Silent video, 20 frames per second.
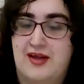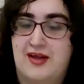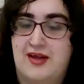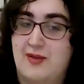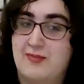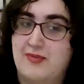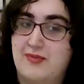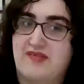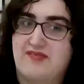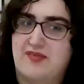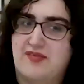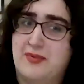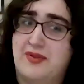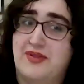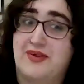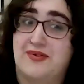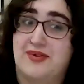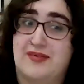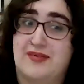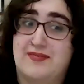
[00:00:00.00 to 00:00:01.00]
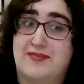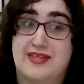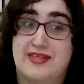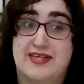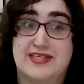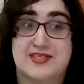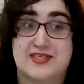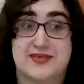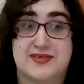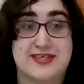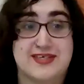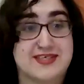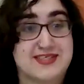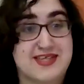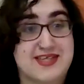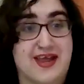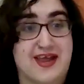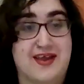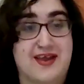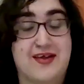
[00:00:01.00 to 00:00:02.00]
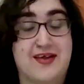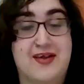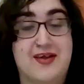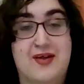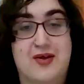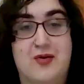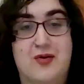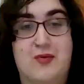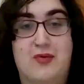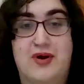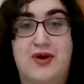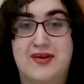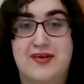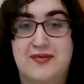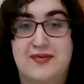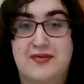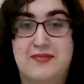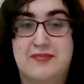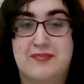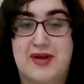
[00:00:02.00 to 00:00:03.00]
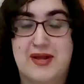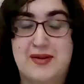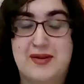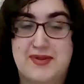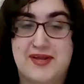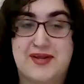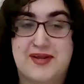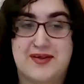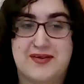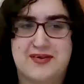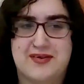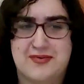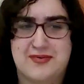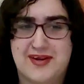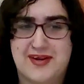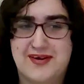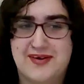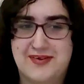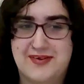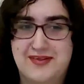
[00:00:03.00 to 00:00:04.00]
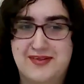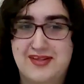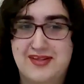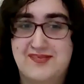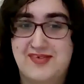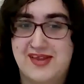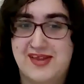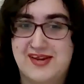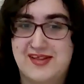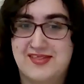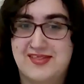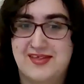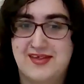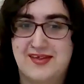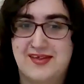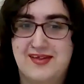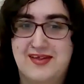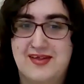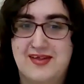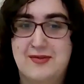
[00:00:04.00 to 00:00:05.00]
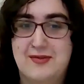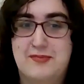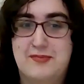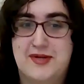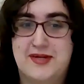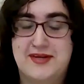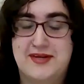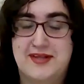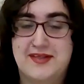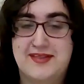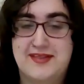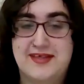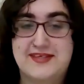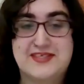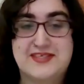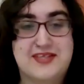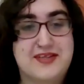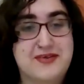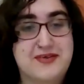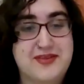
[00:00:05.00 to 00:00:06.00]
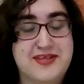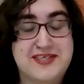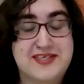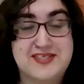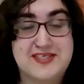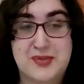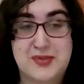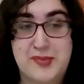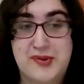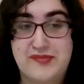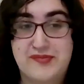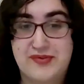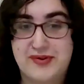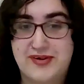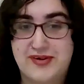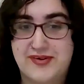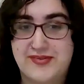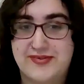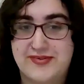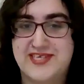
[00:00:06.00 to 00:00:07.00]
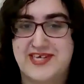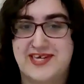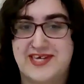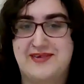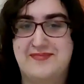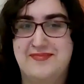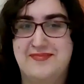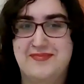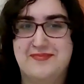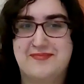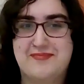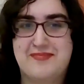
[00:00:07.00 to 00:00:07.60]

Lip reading: I'm not familiar enough with the history to say what might be called heretical, if anything, but that's clearly a sermon for another time.